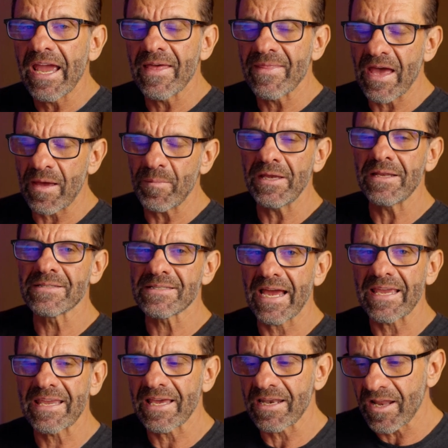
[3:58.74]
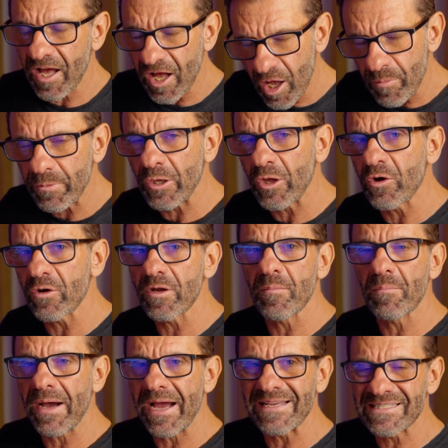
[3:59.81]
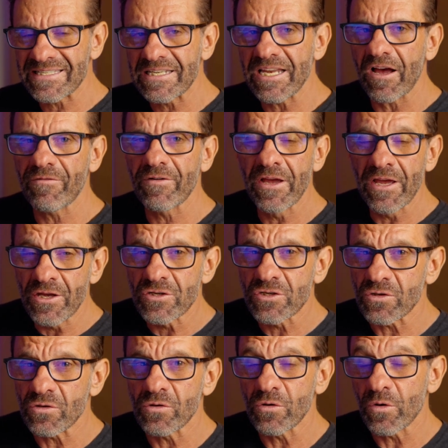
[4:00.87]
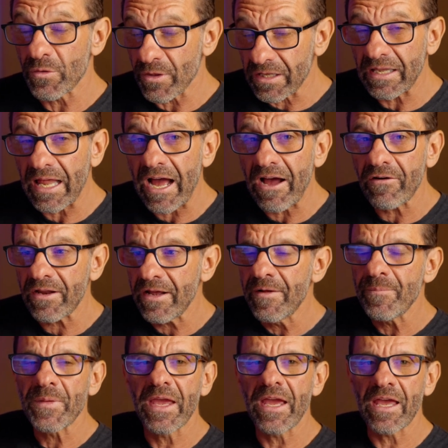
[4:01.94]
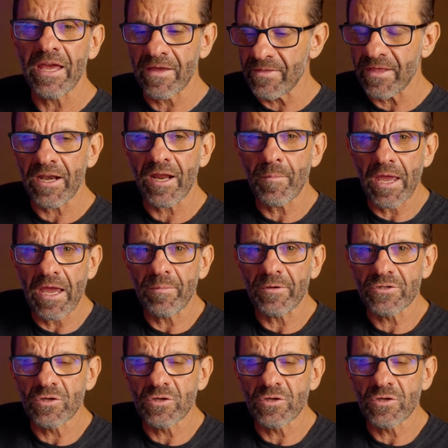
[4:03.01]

and that means I can upload my stuff to the cloud, and then I'm able